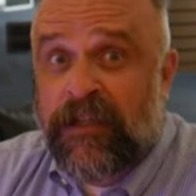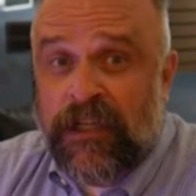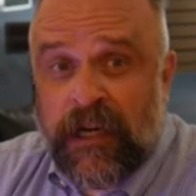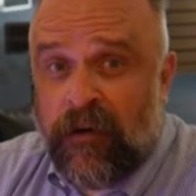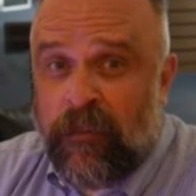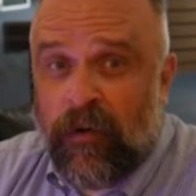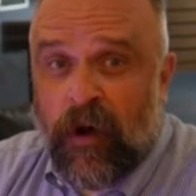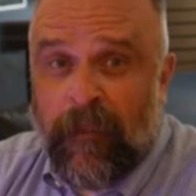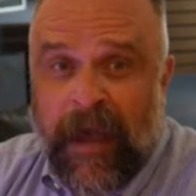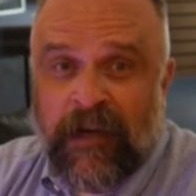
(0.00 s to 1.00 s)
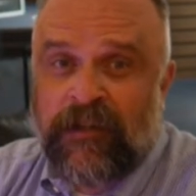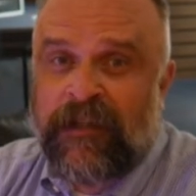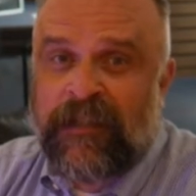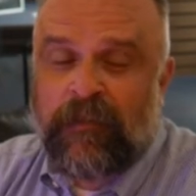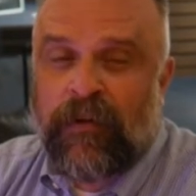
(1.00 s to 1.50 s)
Engineering program
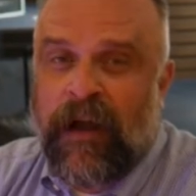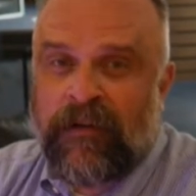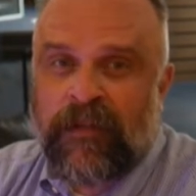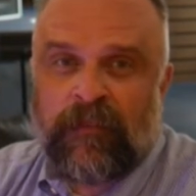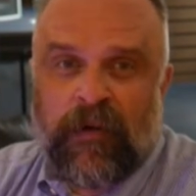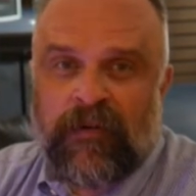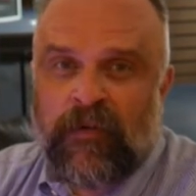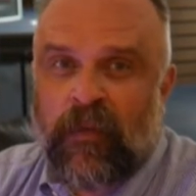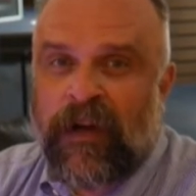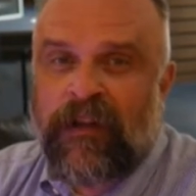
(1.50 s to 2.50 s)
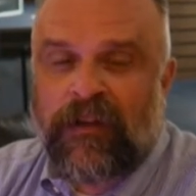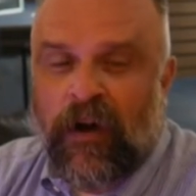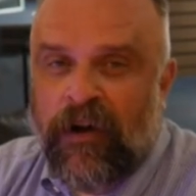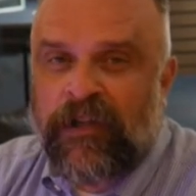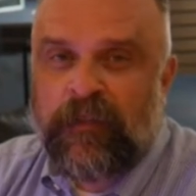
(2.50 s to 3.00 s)
actually is proud to boast one of the
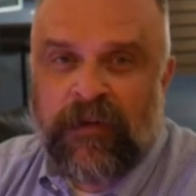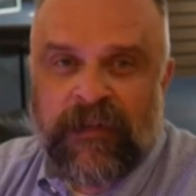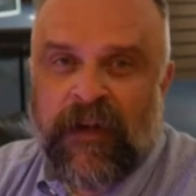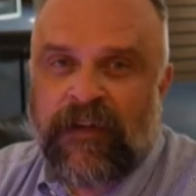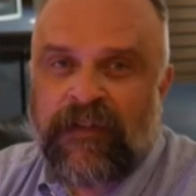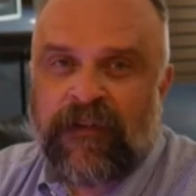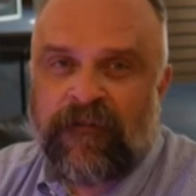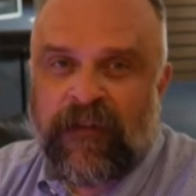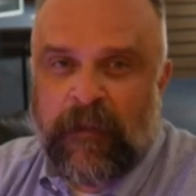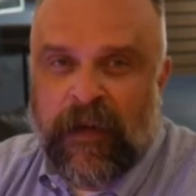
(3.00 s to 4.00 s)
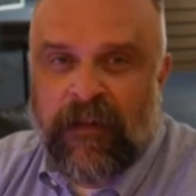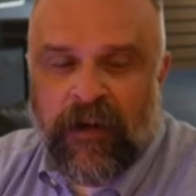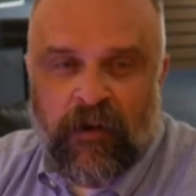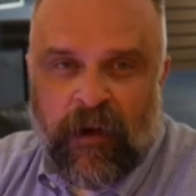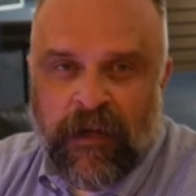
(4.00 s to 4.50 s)
largest percentages of female
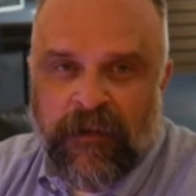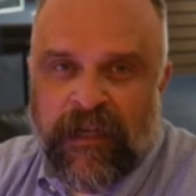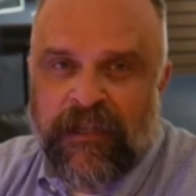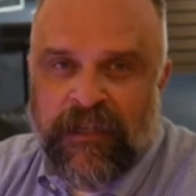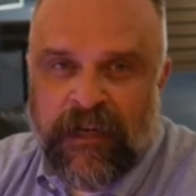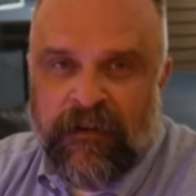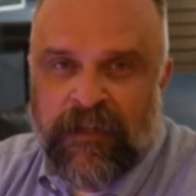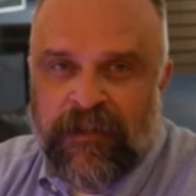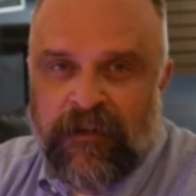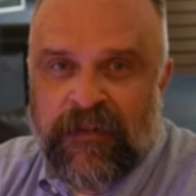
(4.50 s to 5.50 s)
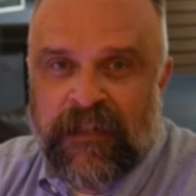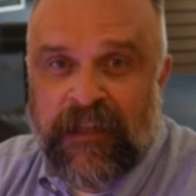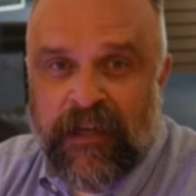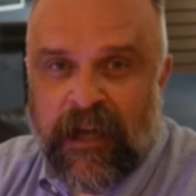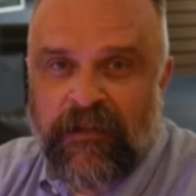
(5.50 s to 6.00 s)
undergraduate engineering students in
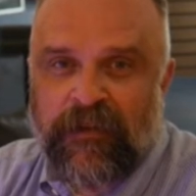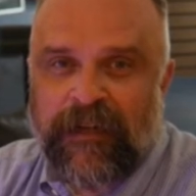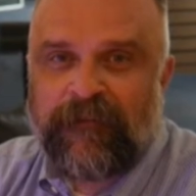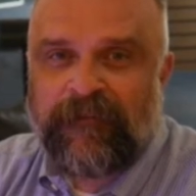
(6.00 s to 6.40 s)
the country.